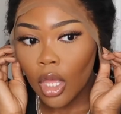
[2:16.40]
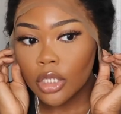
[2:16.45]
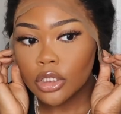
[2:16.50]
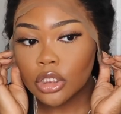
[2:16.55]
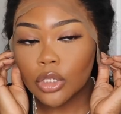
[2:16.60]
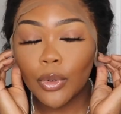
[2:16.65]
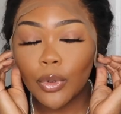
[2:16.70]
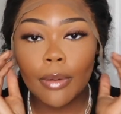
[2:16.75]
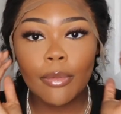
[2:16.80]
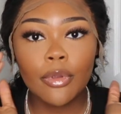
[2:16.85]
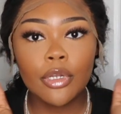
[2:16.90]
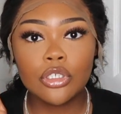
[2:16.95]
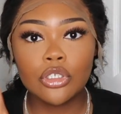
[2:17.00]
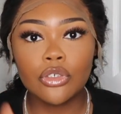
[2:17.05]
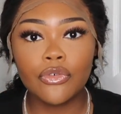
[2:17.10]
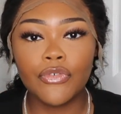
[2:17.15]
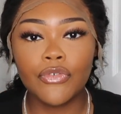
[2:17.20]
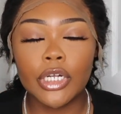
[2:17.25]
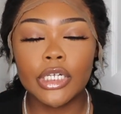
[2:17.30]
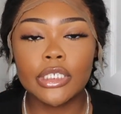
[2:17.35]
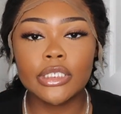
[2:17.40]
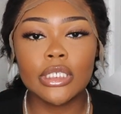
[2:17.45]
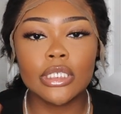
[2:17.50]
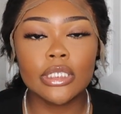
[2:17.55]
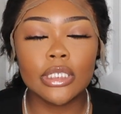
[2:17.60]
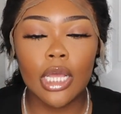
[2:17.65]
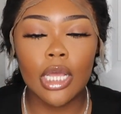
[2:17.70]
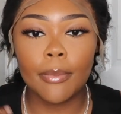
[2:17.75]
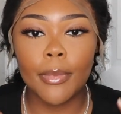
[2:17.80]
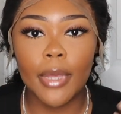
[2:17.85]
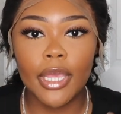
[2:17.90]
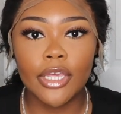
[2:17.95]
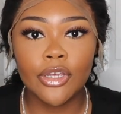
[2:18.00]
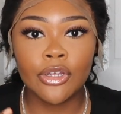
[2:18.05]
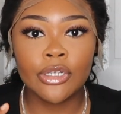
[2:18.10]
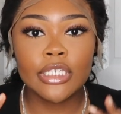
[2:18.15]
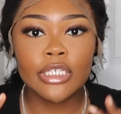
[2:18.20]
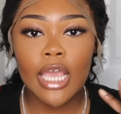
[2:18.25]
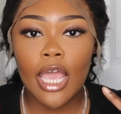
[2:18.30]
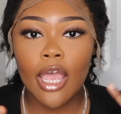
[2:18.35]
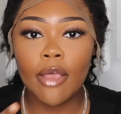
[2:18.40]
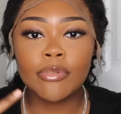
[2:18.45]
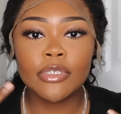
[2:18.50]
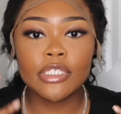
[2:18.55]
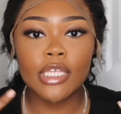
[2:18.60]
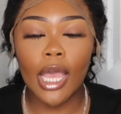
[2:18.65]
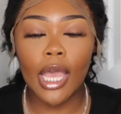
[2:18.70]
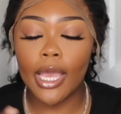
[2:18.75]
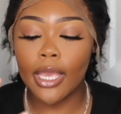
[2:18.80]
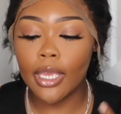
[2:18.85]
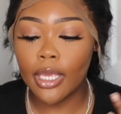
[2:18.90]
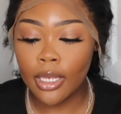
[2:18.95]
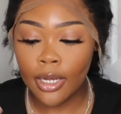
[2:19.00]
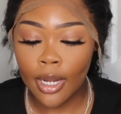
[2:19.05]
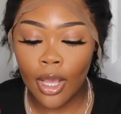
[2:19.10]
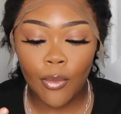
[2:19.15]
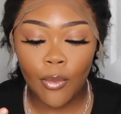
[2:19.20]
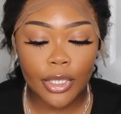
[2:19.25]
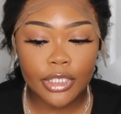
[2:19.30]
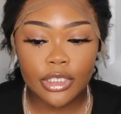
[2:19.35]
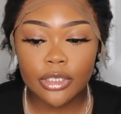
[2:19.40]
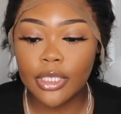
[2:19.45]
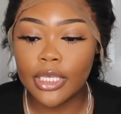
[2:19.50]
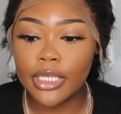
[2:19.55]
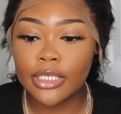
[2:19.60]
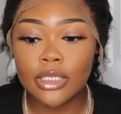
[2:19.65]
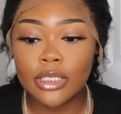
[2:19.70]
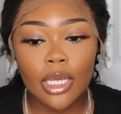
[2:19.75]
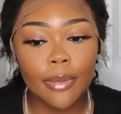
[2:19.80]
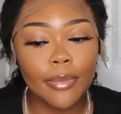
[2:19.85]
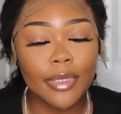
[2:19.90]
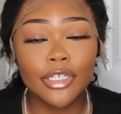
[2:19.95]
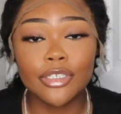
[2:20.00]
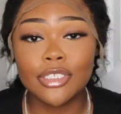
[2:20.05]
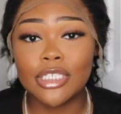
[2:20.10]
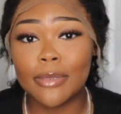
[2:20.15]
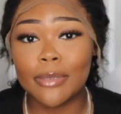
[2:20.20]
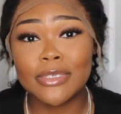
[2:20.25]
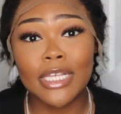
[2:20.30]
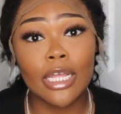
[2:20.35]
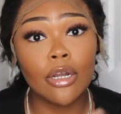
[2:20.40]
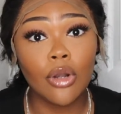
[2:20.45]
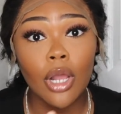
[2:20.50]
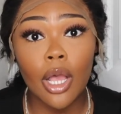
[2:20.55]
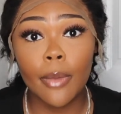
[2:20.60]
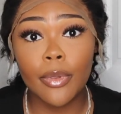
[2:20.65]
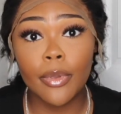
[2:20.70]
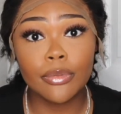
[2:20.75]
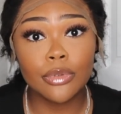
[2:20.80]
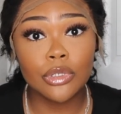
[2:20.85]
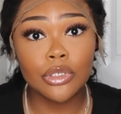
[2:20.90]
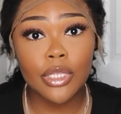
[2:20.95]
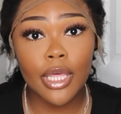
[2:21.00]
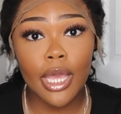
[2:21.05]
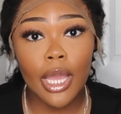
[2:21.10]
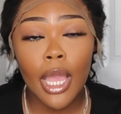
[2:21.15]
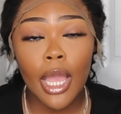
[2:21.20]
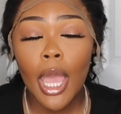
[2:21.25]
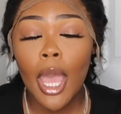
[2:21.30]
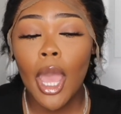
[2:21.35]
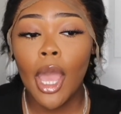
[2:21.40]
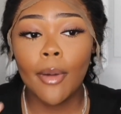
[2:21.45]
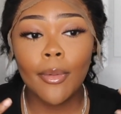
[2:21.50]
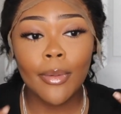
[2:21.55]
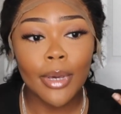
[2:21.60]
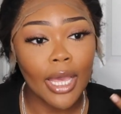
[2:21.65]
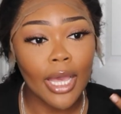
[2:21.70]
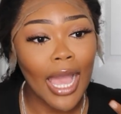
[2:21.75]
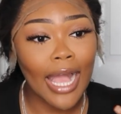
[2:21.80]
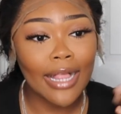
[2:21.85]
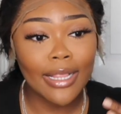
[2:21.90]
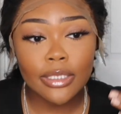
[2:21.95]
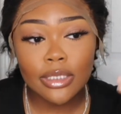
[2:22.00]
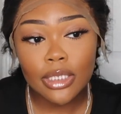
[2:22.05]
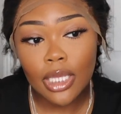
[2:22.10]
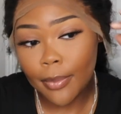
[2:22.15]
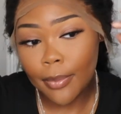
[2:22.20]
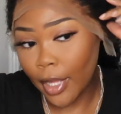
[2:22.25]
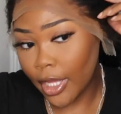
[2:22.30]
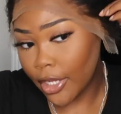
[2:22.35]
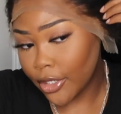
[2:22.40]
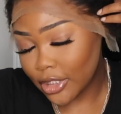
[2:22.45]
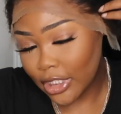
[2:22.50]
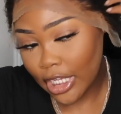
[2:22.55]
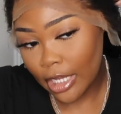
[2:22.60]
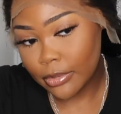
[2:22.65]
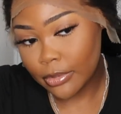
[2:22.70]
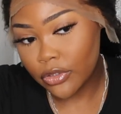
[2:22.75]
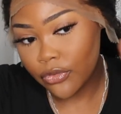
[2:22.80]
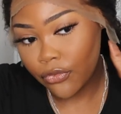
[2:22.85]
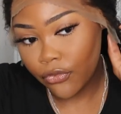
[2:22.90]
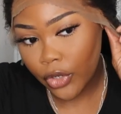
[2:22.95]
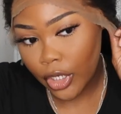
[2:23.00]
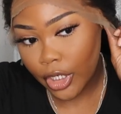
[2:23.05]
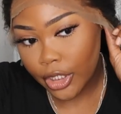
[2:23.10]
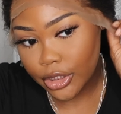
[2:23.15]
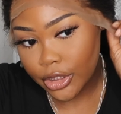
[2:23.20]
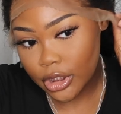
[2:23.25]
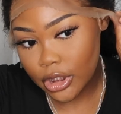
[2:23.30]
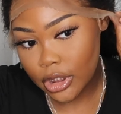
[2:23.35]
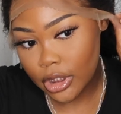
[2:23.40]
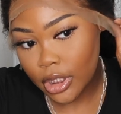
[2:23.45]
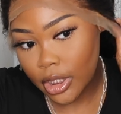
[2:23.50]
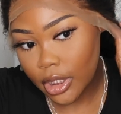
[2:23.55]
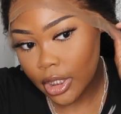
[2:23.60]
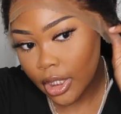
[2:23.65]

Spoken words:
So what I'm gonna do first is cut my ear tabs. I cannot wait till the end to cut my ear tabs. I don't know how people do that, but I like to cut my ear tabs first.